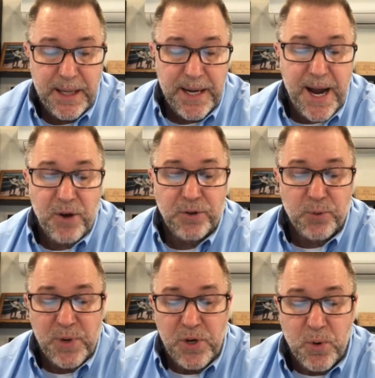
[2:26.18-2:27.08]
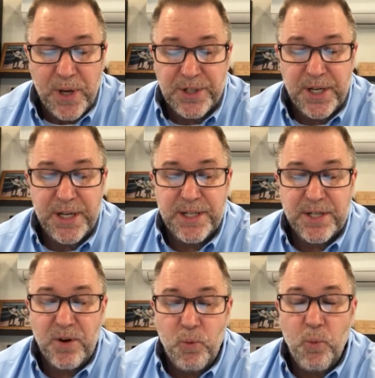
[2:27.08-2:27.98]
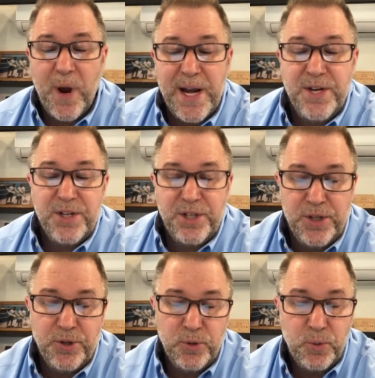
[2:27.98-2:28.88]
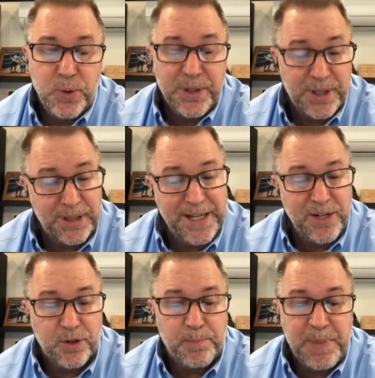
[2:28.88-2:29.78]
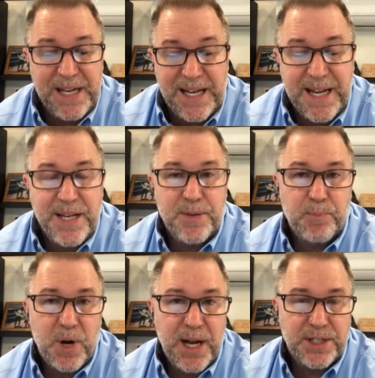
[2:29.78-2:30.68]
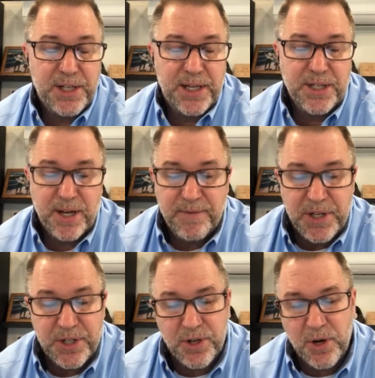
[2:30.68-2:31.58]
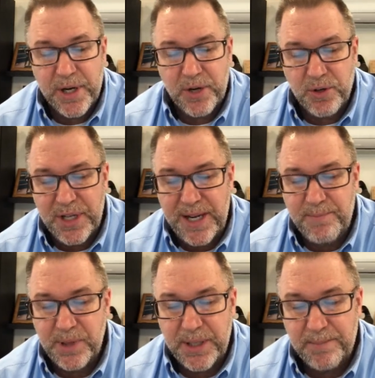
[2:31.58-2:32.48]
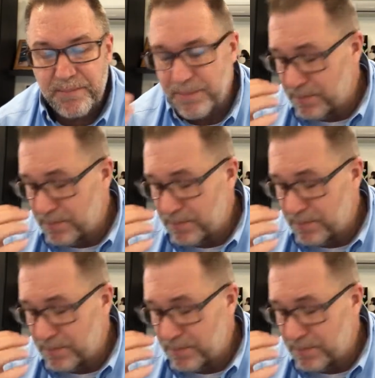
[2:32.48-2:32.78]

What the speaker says: Now, the real question is, when do you, the leader, begin the process of ensuring your team